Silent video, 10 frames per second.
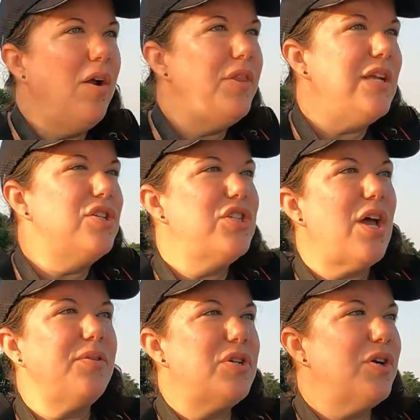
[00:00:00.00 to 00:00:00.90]
are these
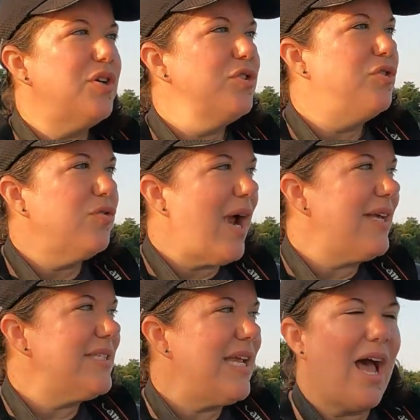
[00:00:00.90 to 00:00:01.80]
sheltered
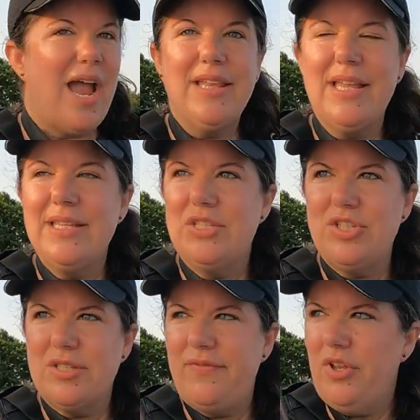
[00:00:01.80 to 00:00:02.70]
grassy islands
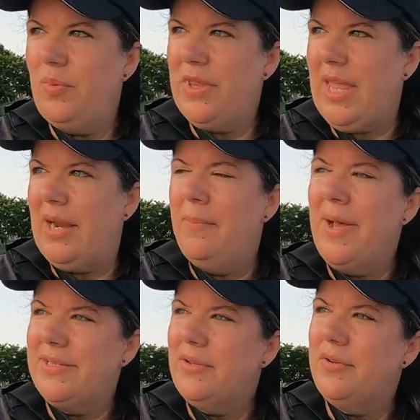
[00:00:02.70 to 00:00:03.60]
just filled with like
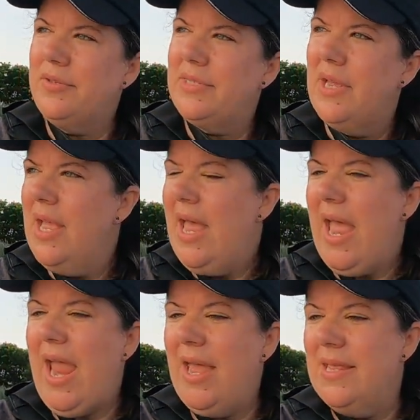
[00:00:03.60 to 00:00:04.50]
mussels
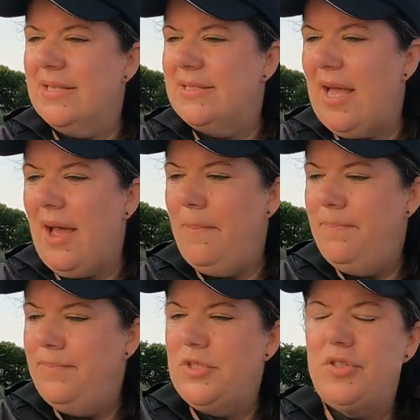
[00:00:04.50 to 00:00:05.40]
and this
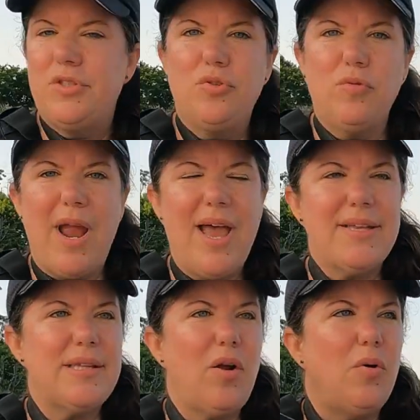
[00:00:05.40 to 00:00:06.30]

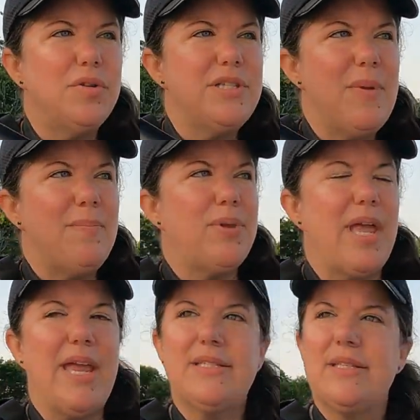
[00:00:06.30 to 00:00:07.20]
grass that holds them in
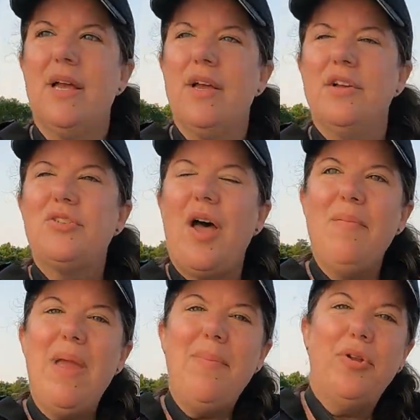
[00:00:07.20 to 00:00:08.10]
place. So
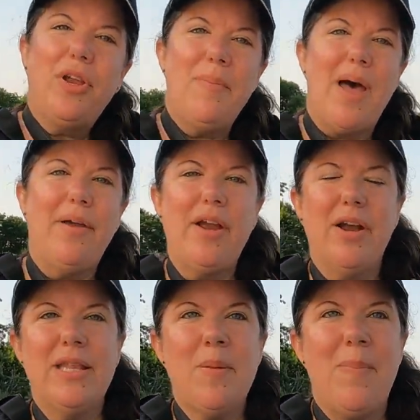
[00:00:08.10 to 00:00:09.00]
I'm able to come out here
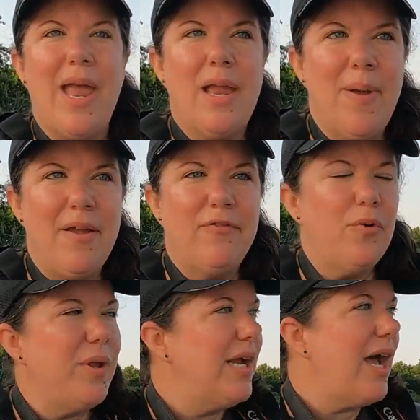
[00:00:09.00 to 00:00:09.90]
in the bay in my
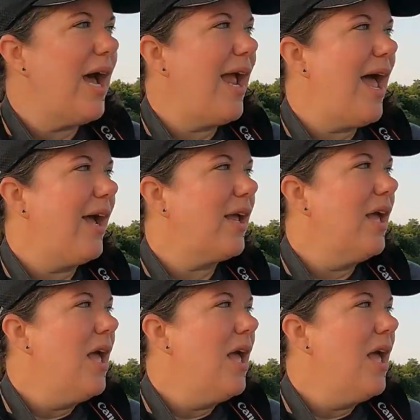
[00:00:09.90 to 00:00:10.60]
folding kayak.